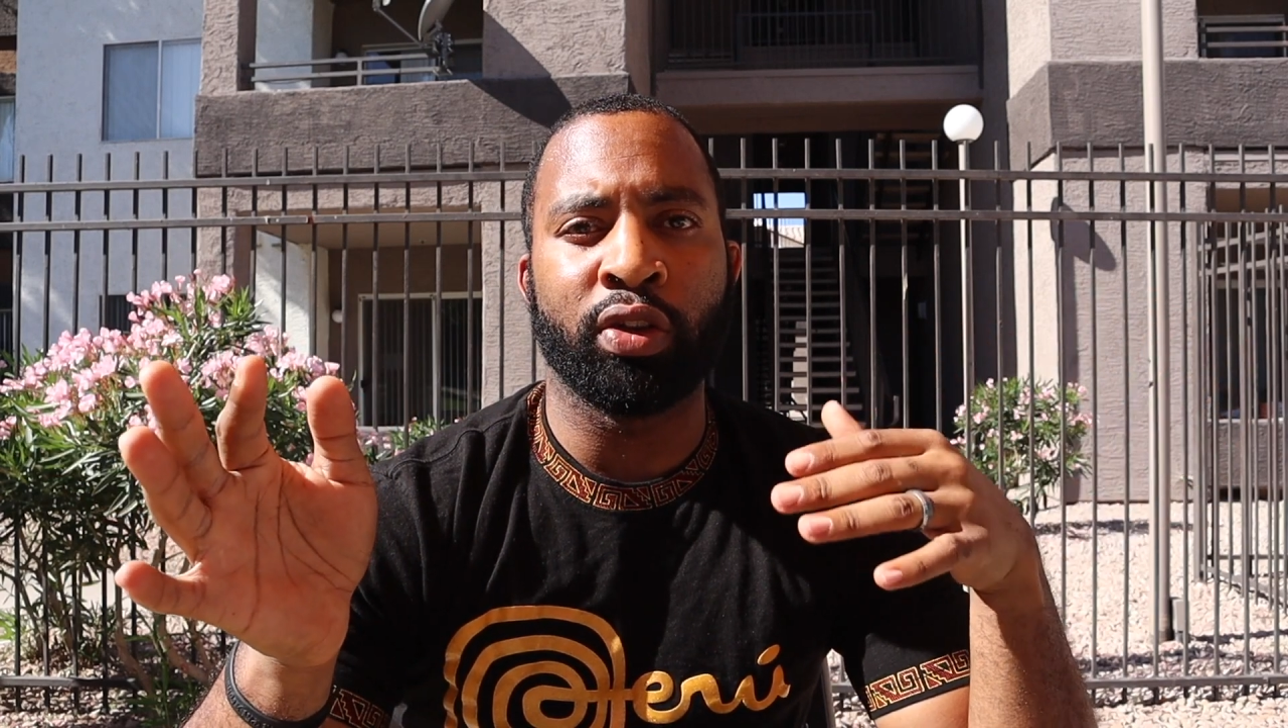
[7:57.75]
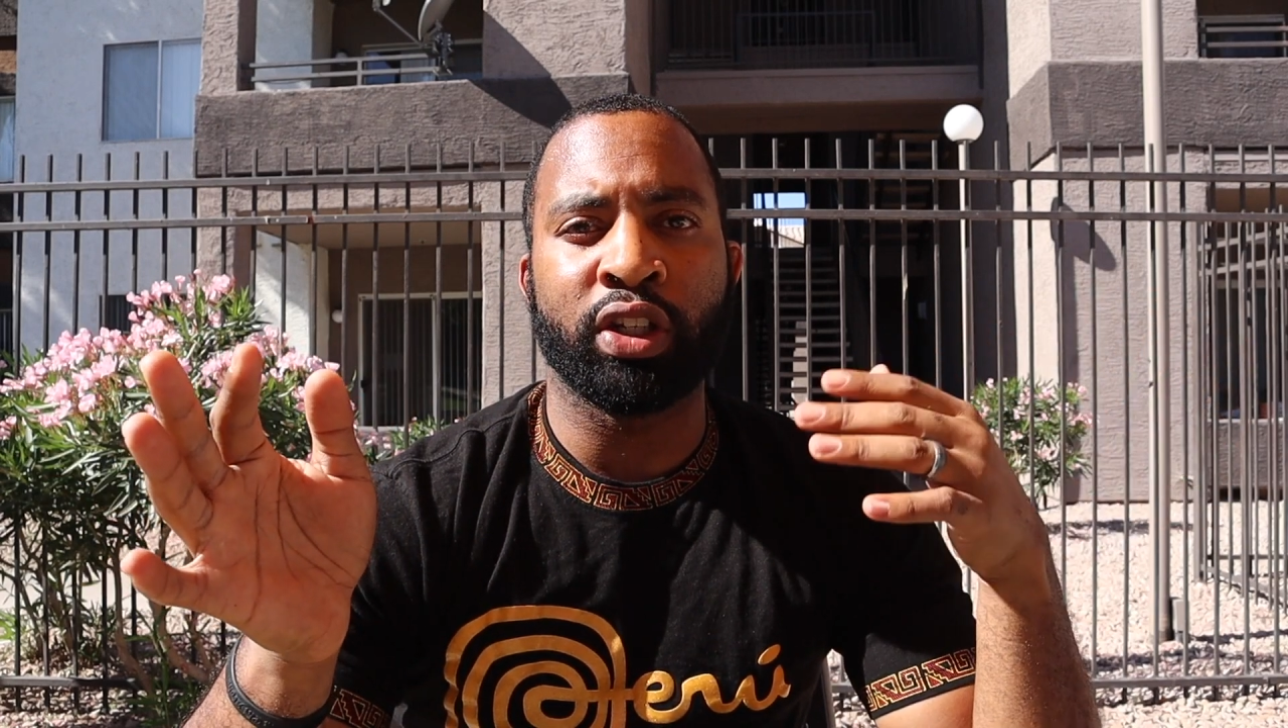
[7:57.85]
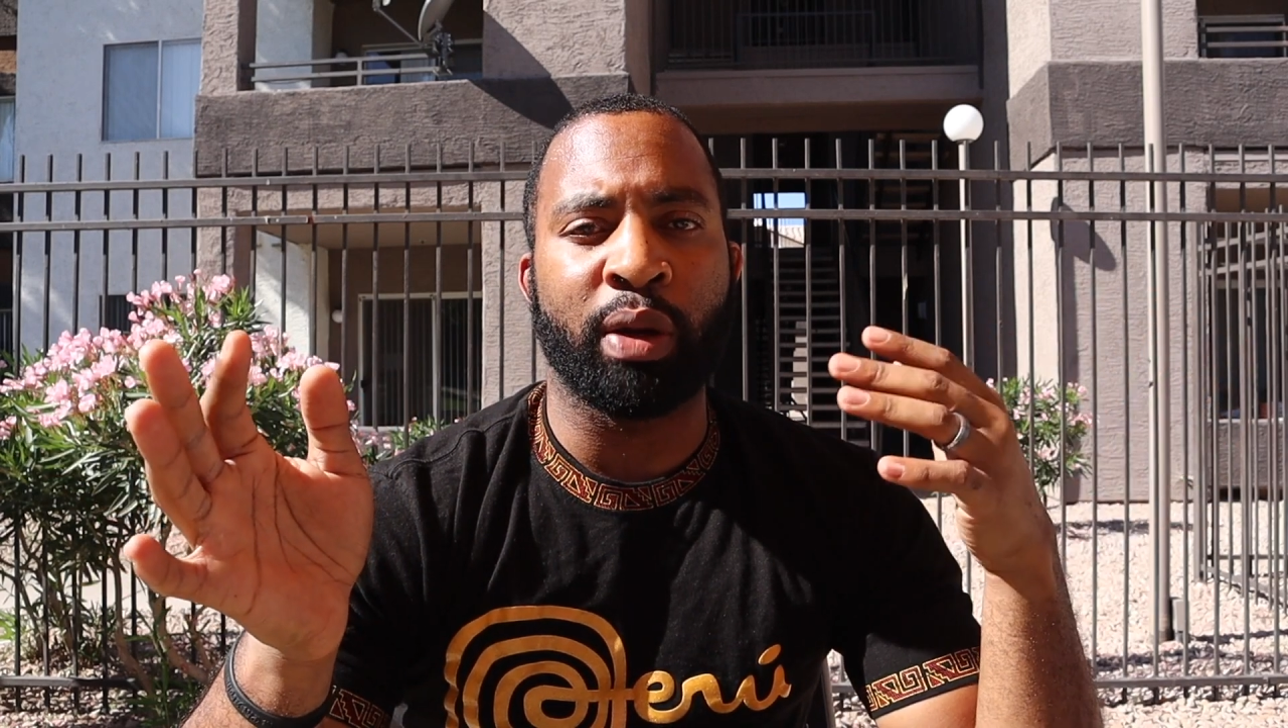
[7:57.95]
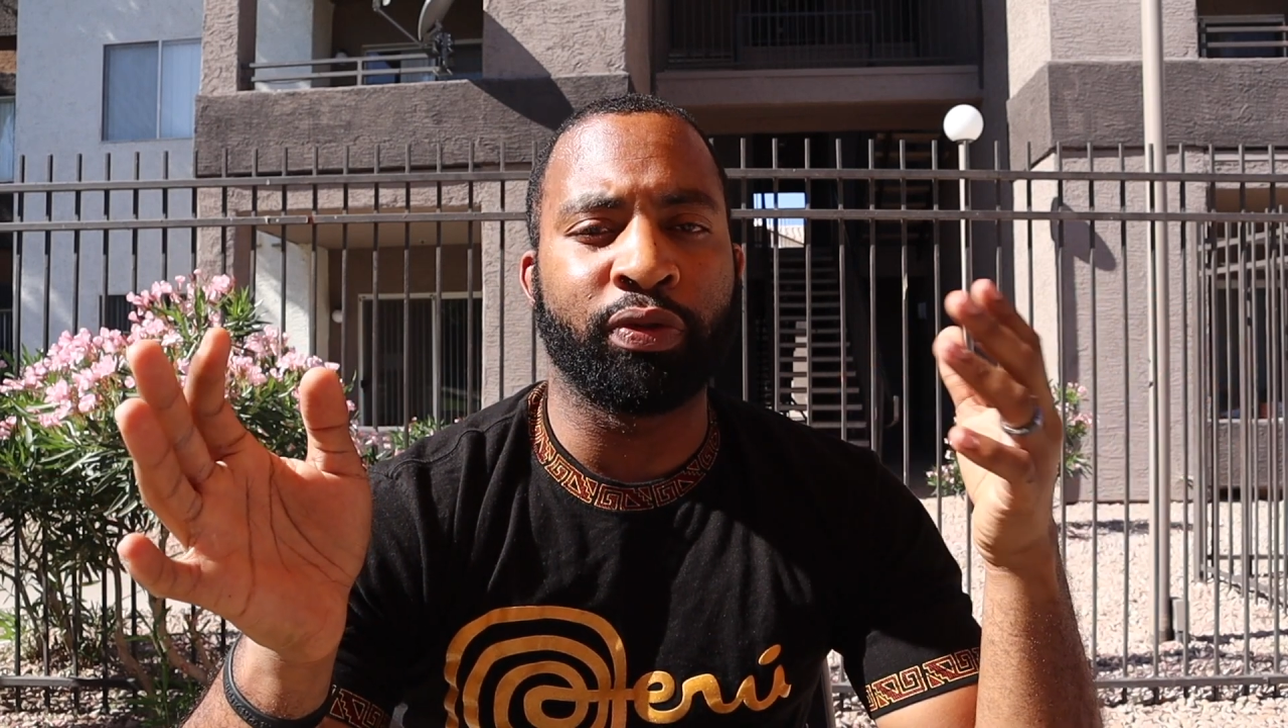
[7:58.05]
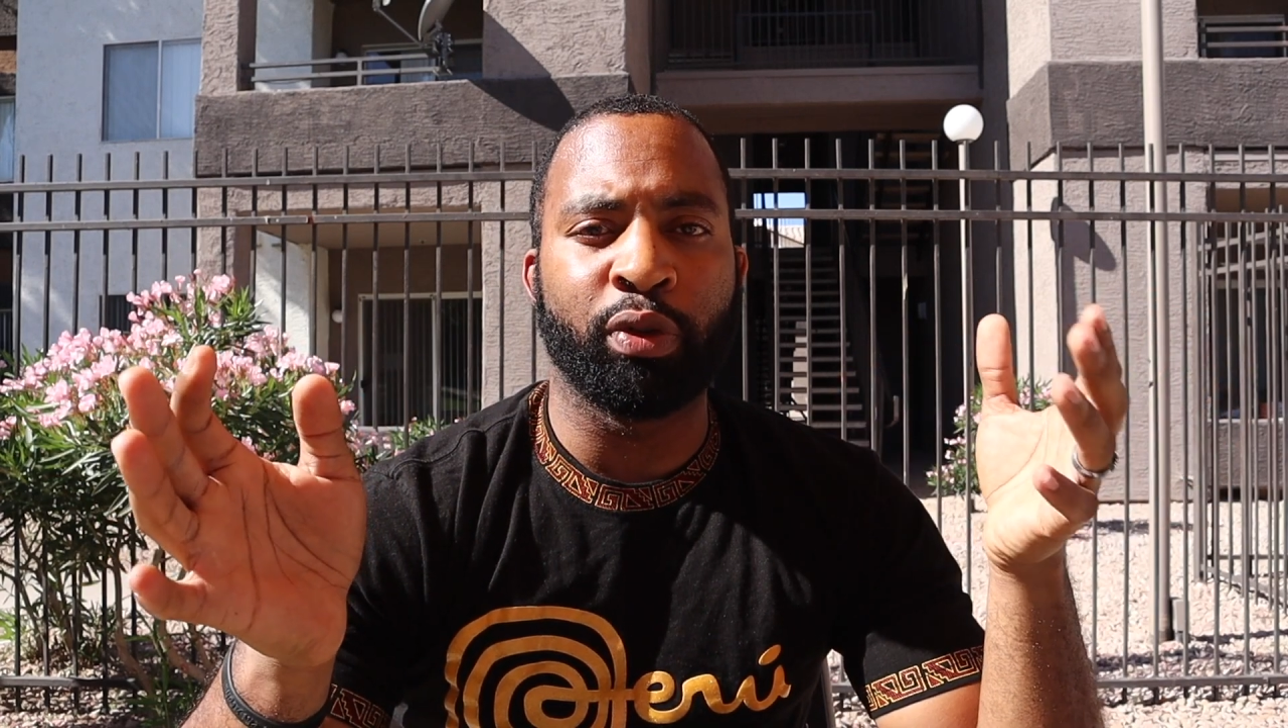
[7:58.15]
other
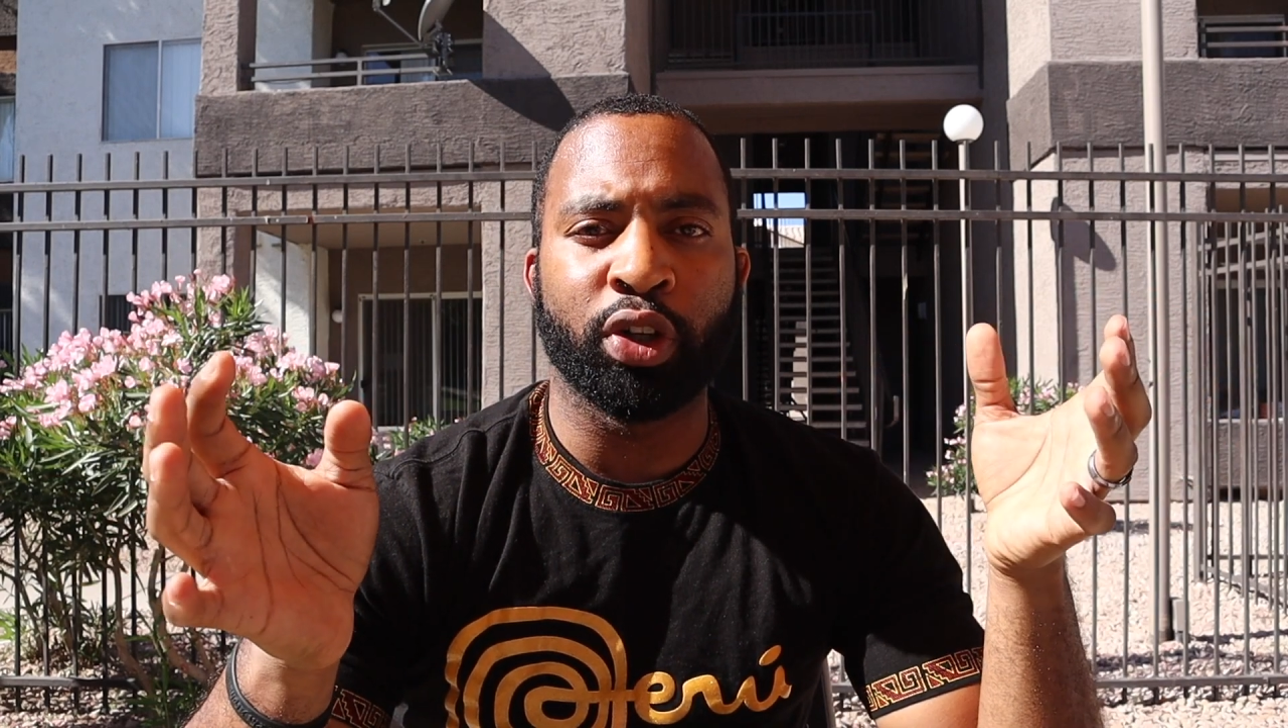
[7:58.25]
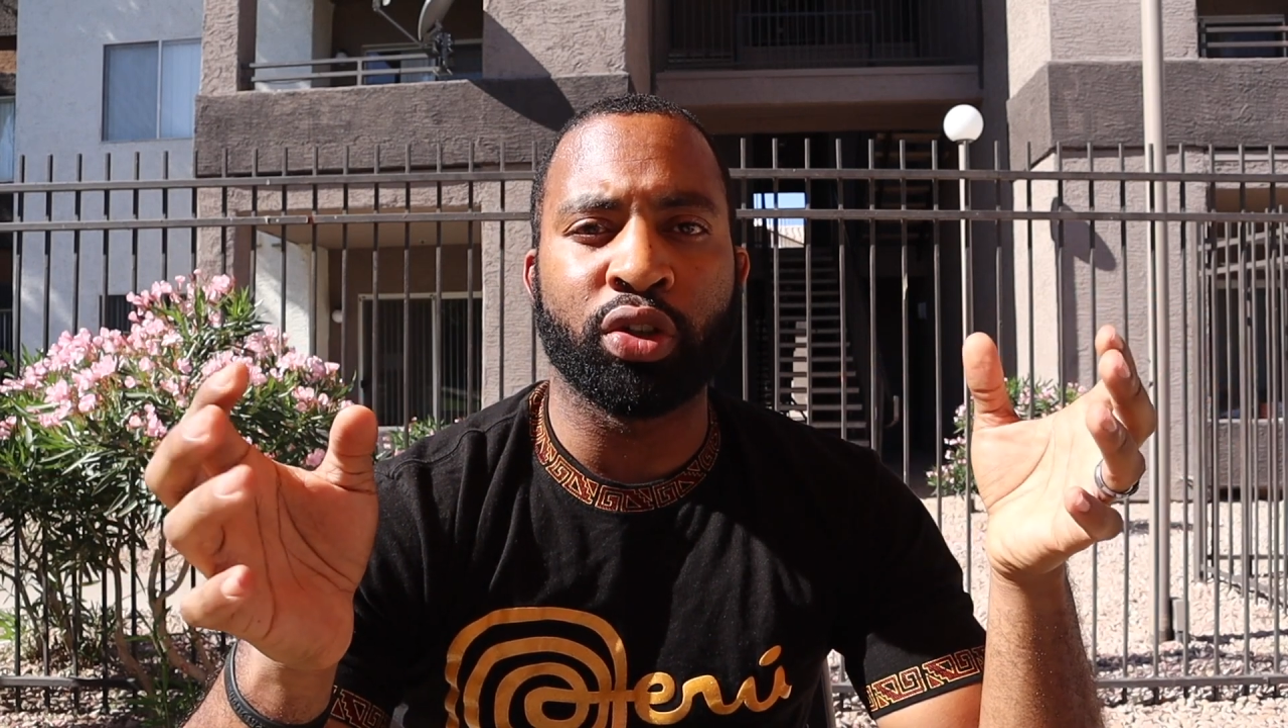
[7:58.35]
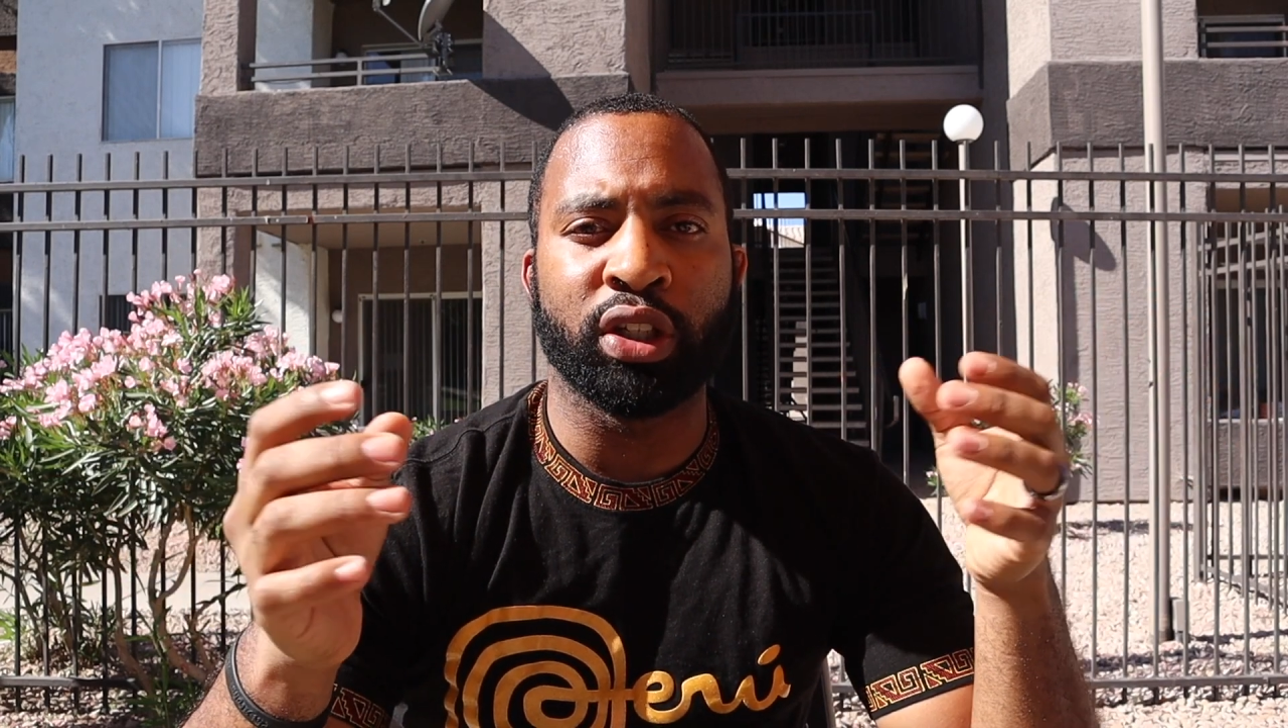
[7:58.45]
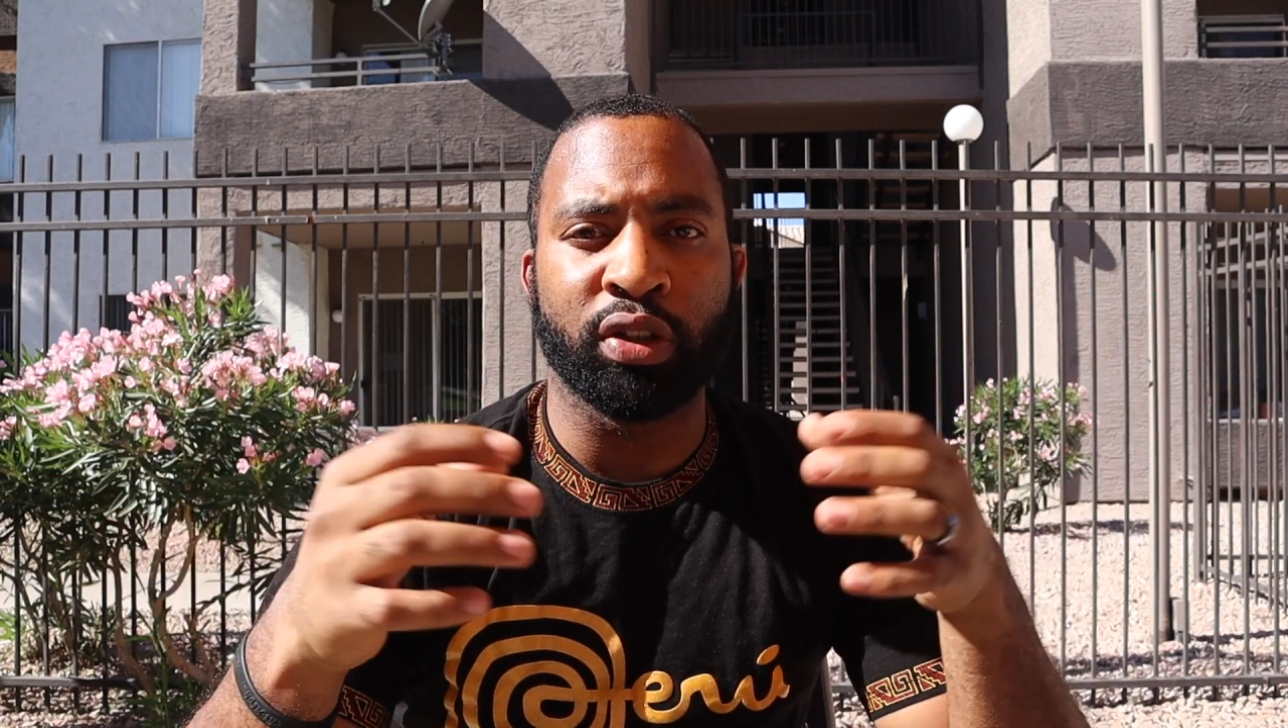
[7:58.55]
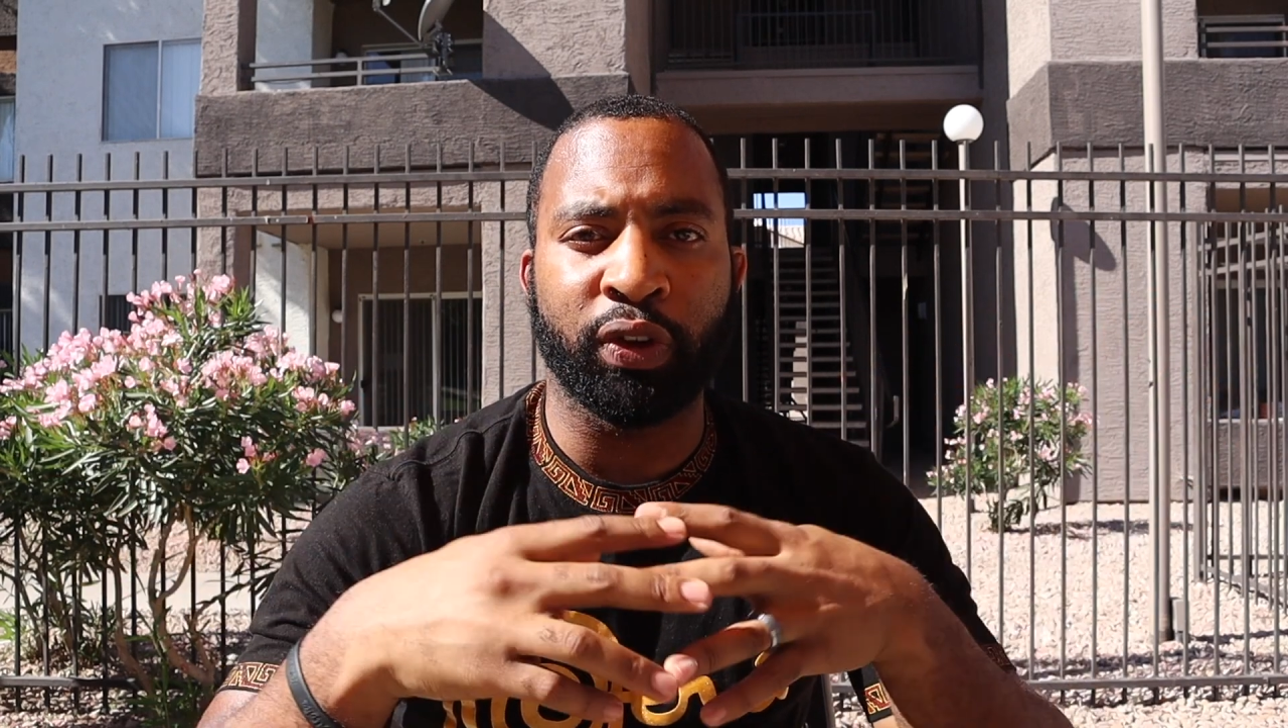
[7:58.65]
type of emergencies,